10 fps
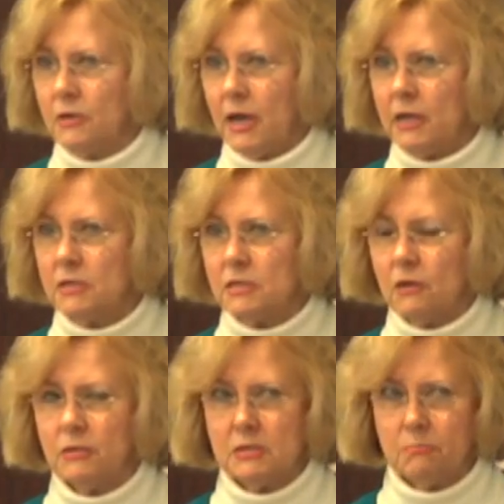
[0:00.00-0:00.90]
Okay,
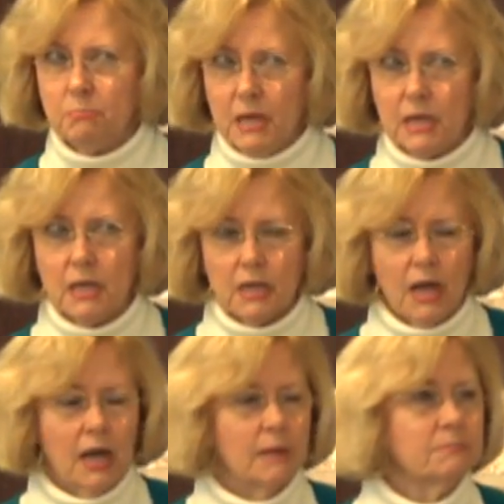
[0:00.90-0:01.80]
so he's a big
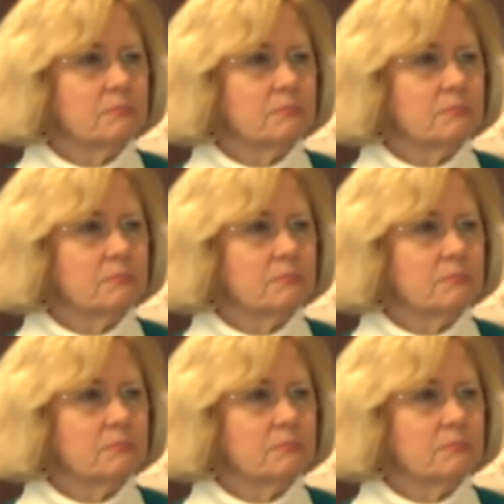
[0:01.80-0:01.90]
guy.